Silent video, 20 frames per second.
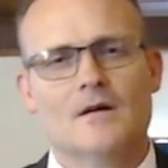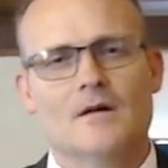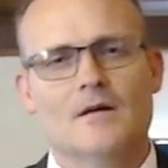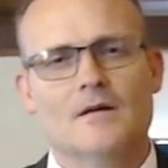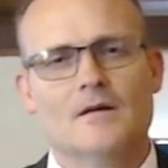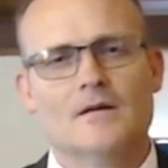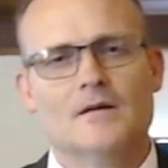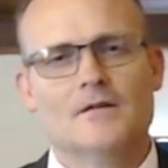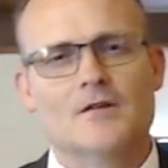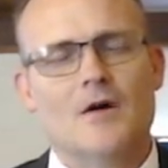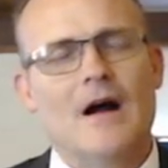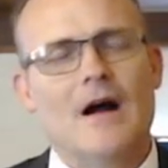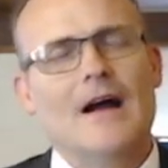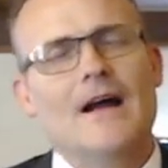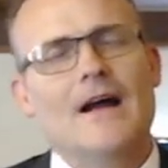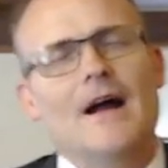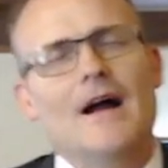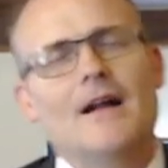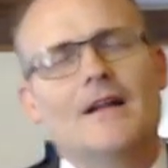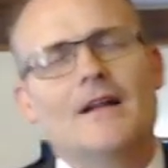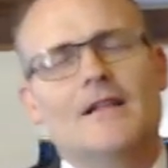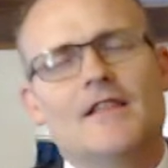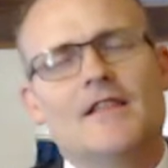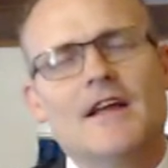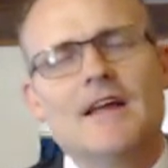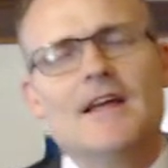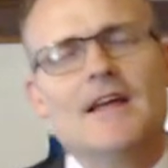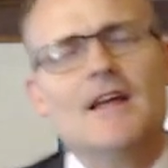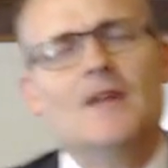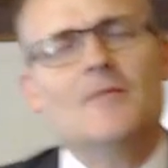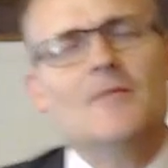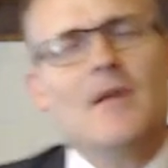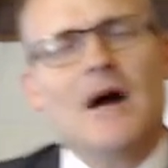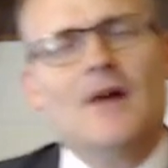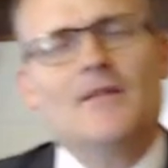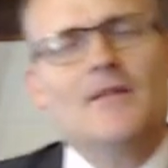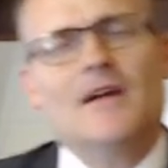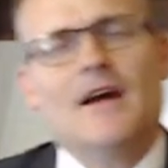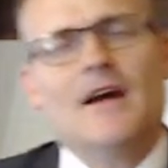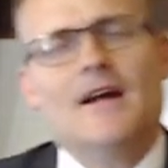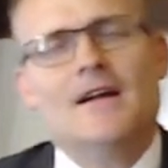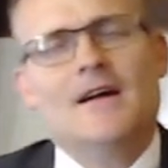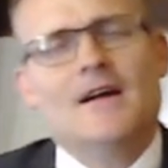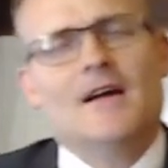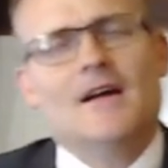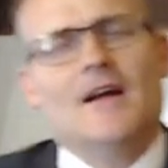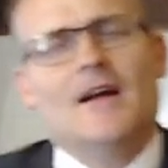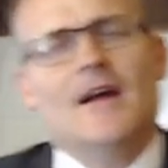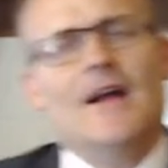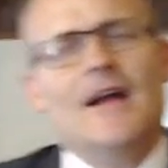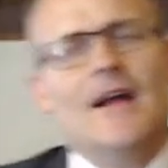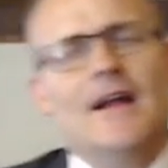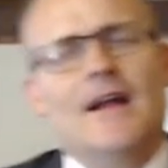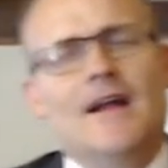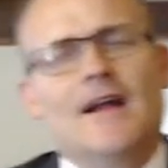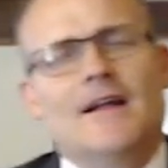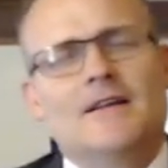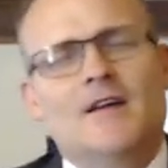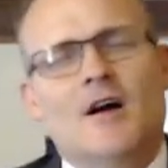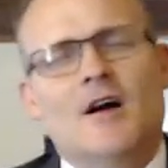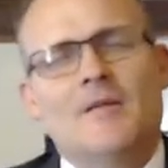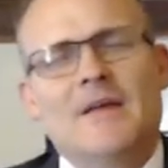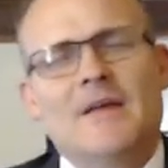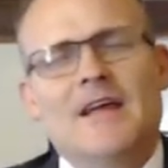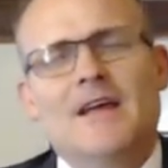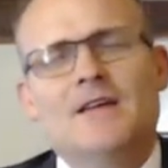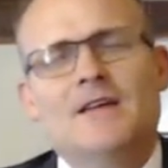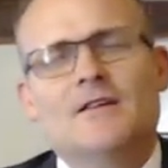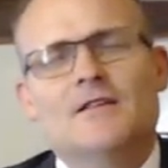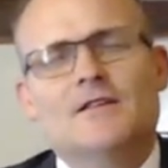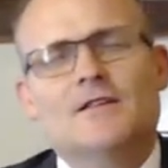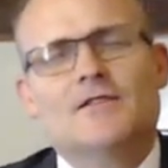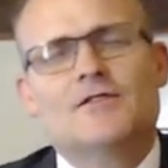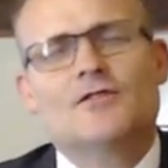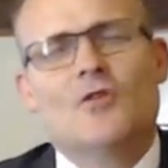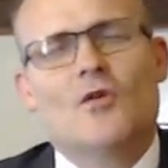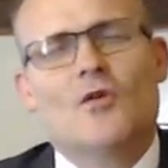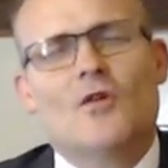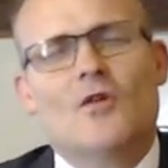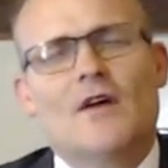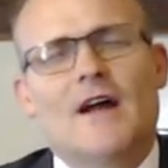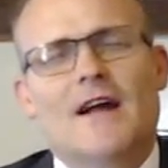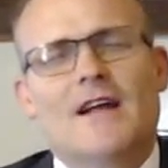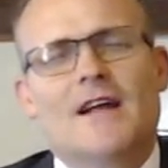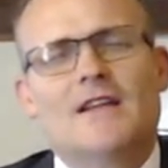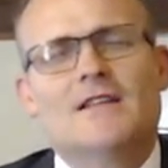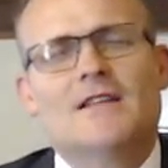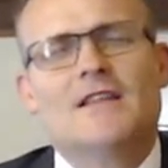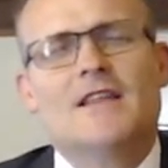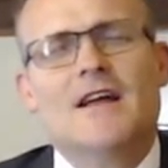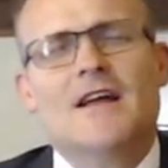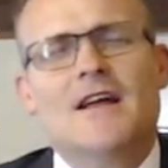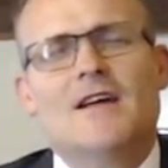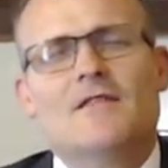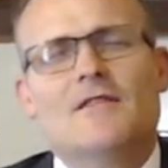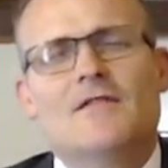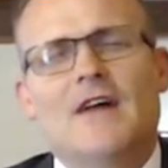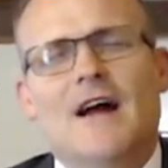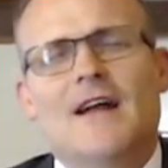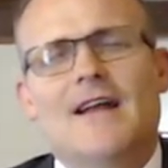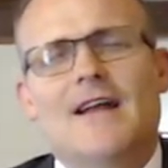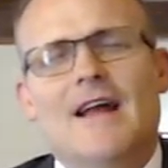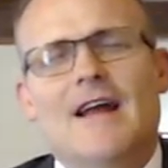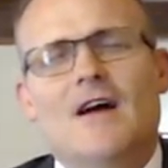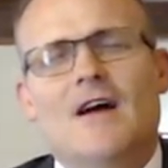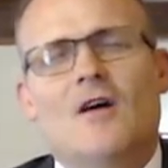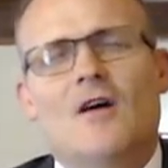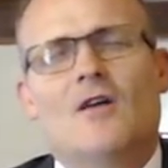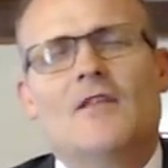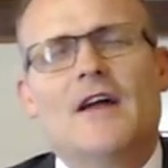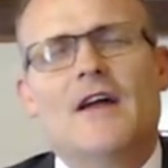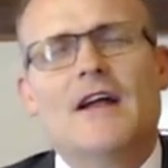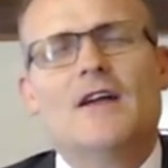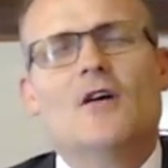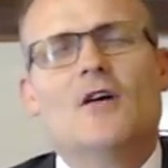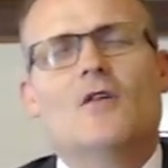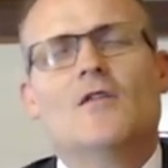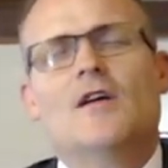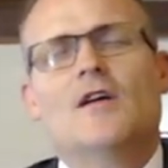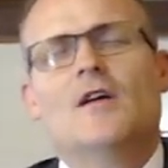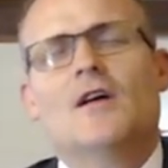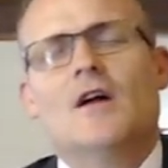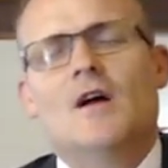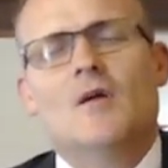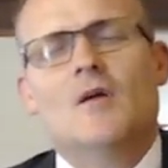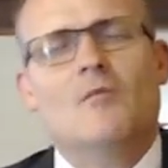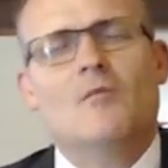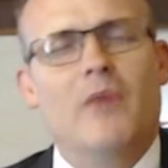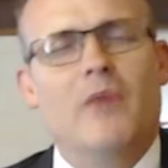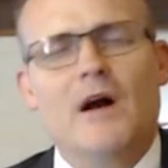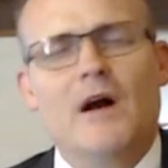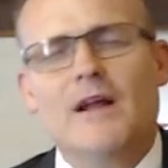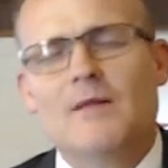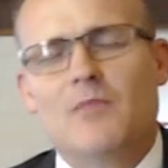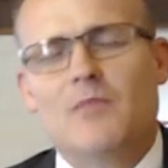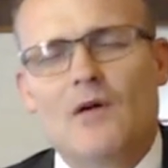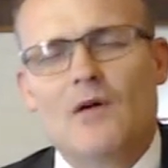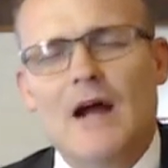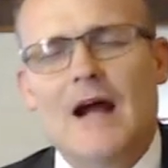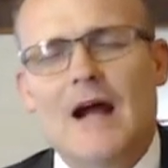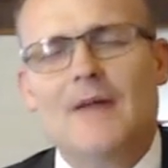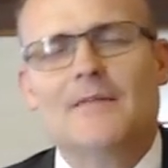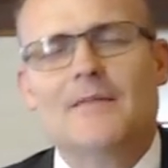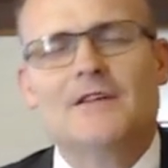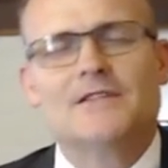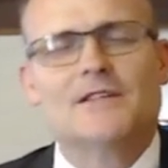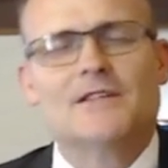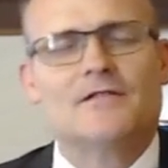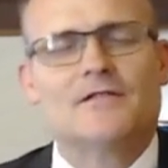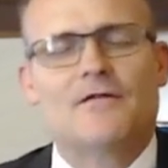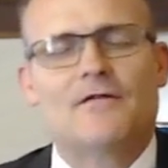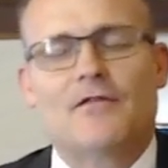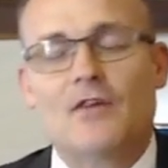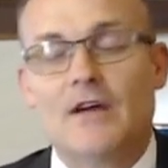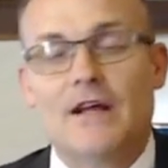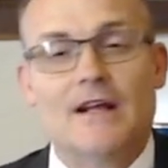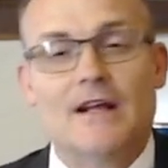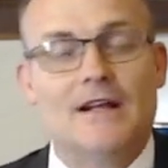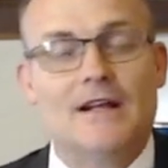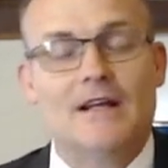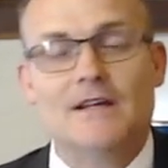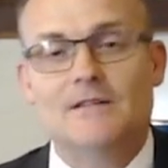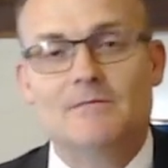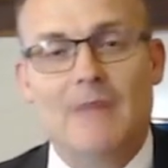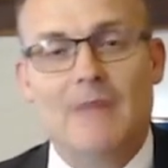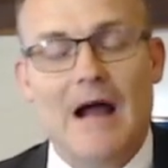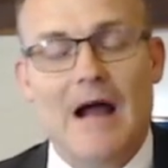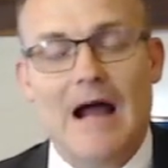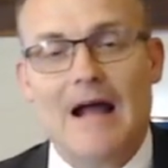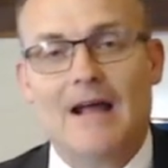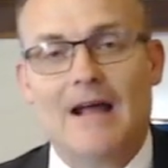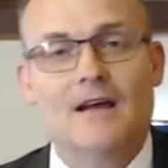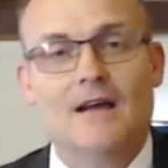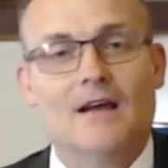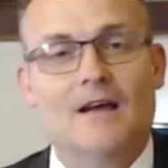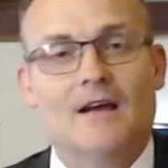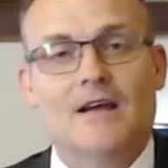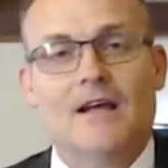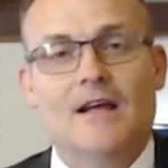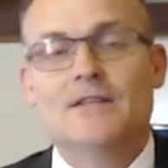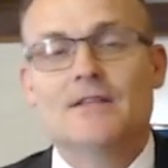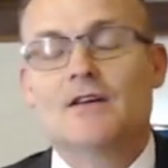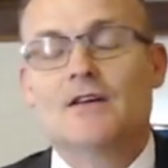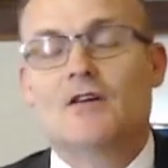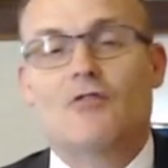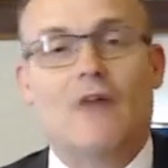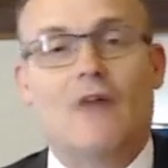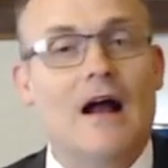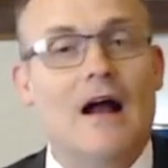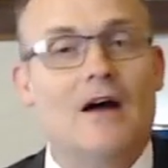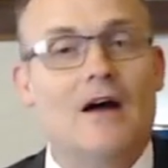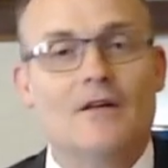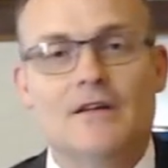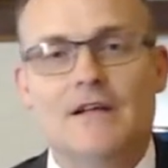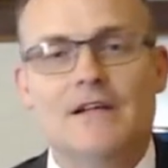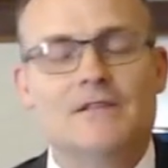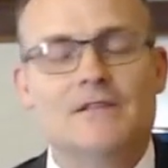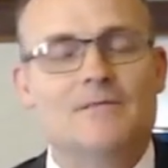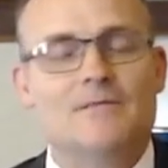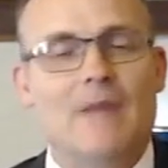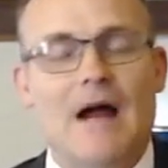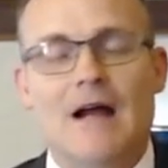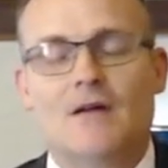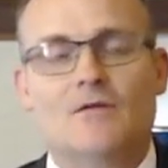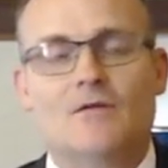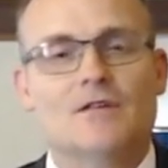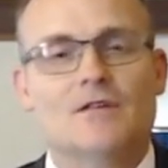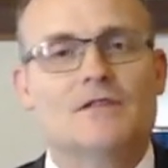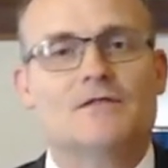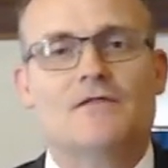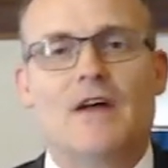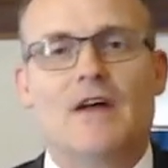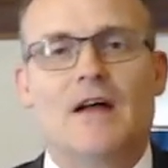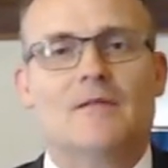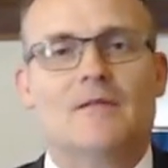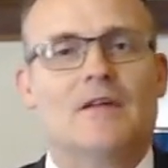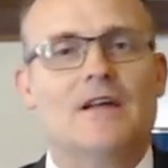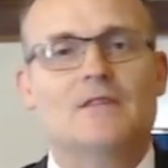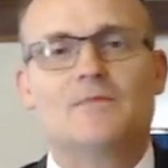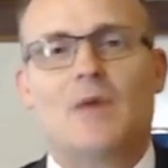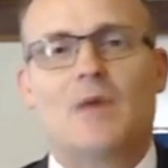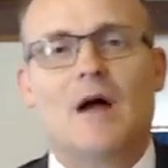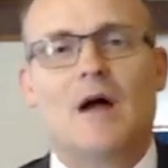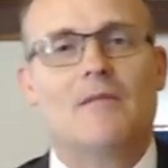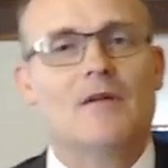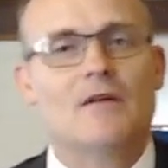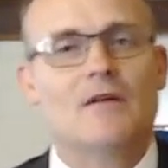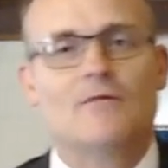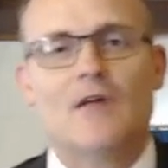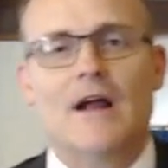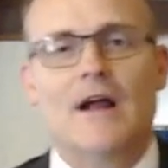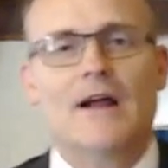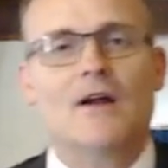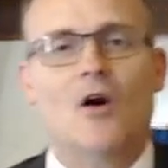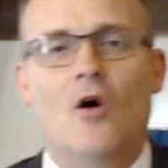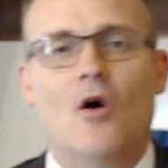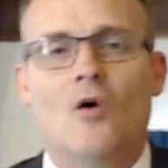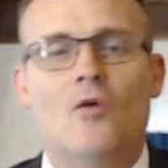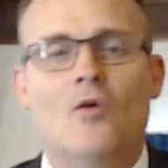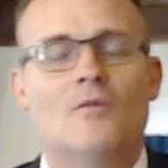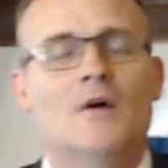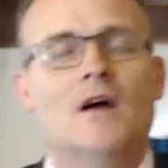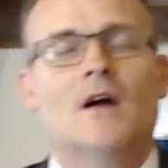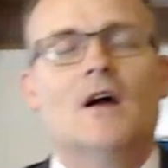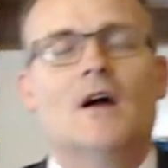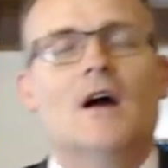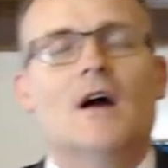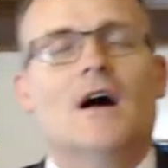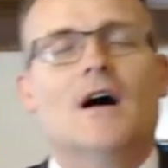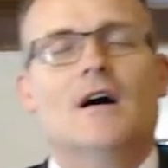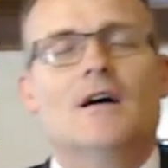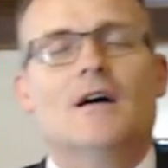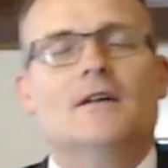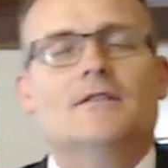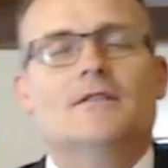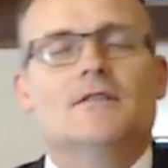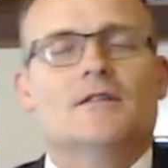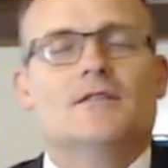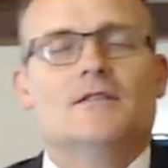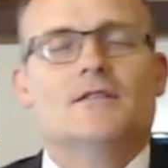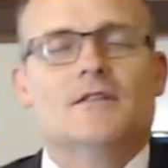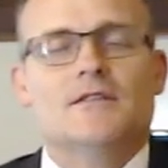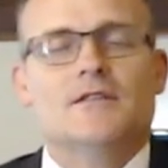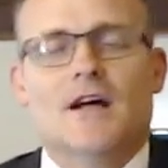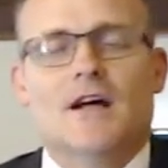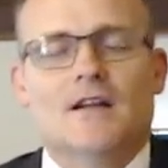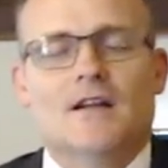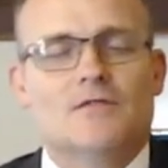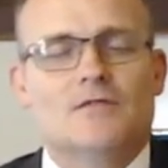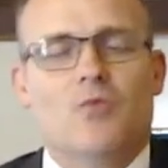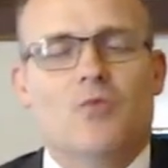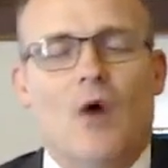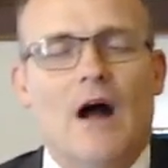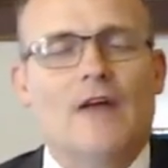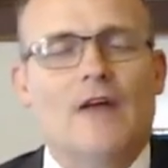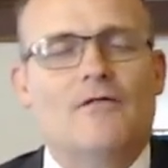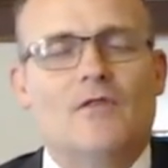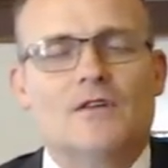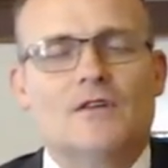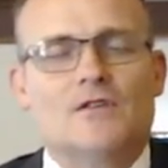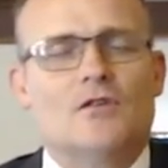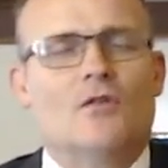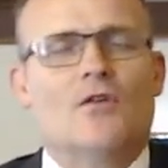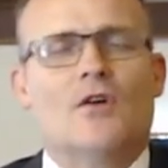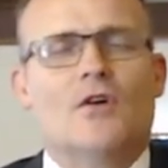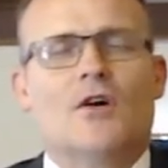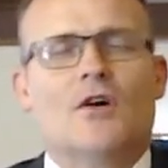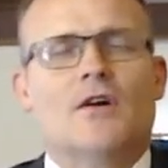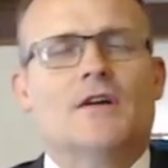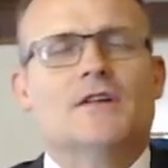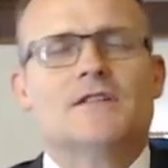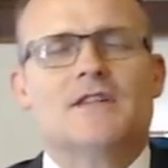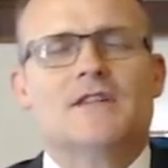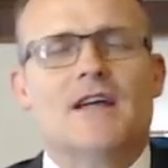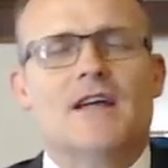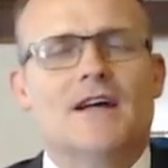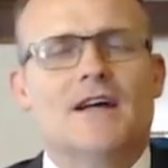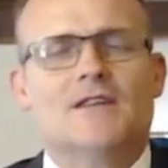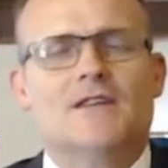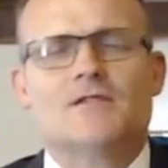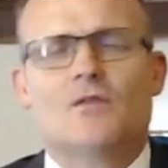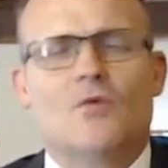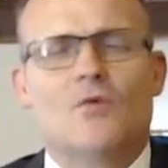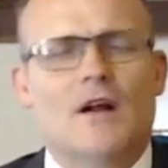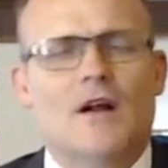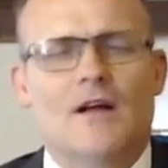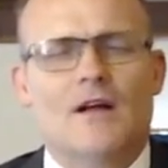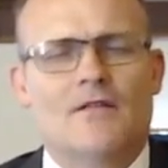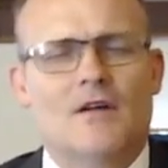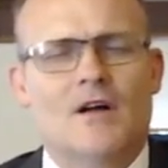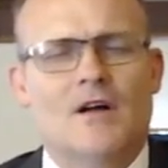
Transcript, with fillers: So I, I thinking about that and coming into this story, I can think of that now. They know their buddy Barabbas is free and he's back in the crowd and he's back with his family. He's probably ran home uh, to, to tell his wife what's going on and his kids or whatever.